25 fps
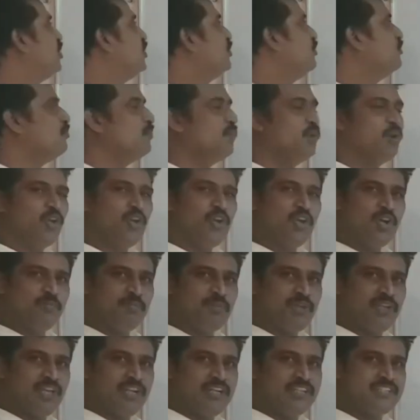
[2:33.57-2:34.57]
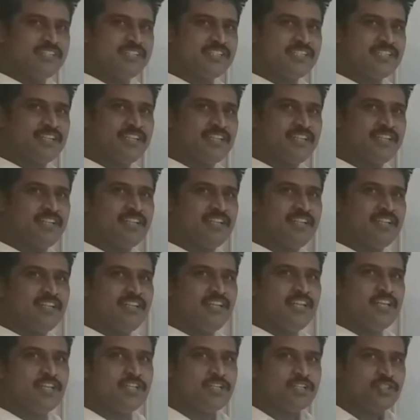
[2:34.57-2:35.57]
monomials.
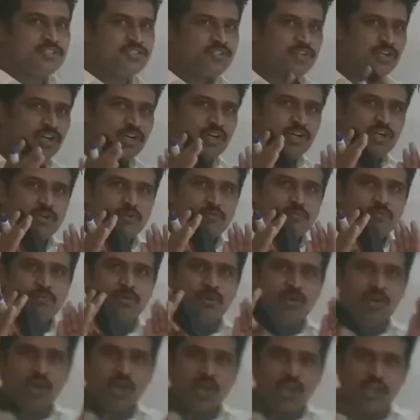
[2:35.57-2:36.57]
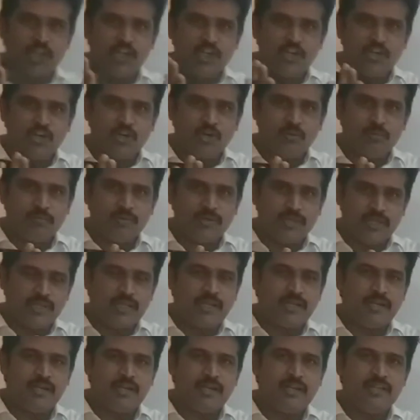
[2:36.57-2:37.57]
So,
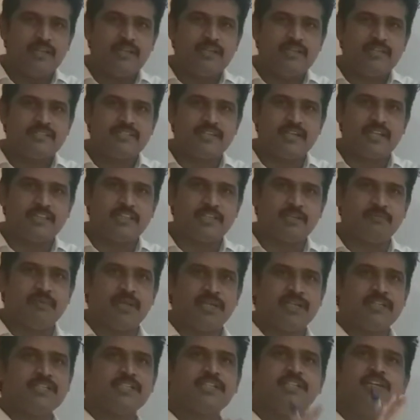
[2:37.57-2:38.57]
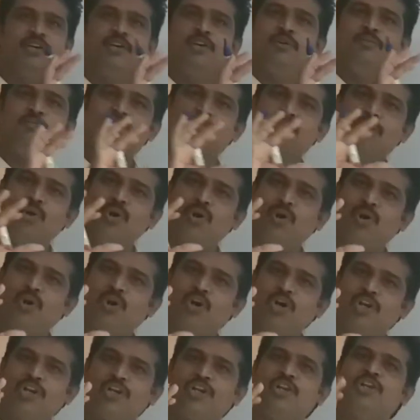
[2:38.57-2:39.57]
polynomial is nothing but
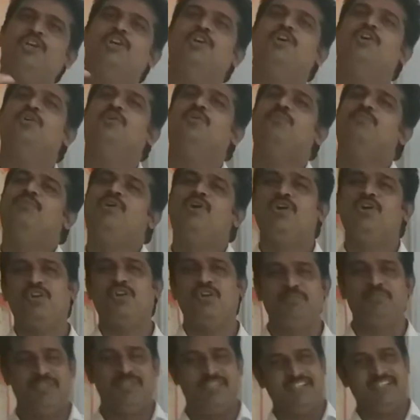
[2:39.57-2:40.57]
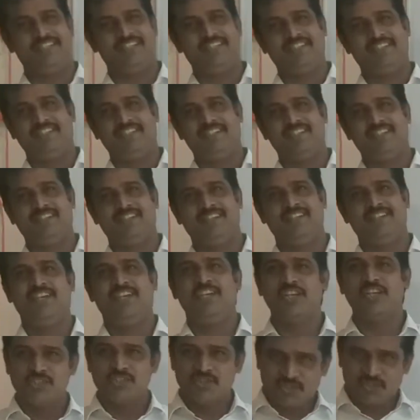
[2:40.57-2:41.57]
more monomials.
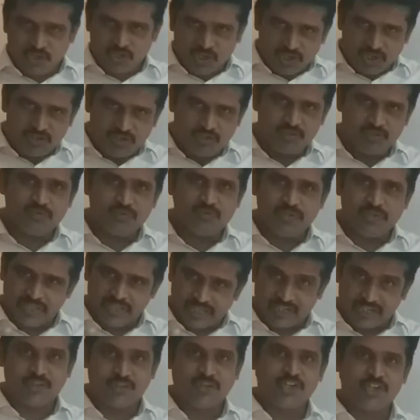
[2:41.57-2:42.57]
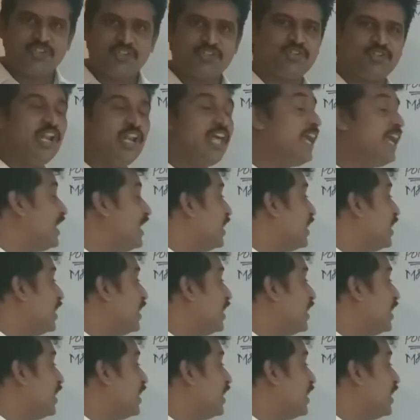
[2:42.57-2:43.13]
So, we are going to learn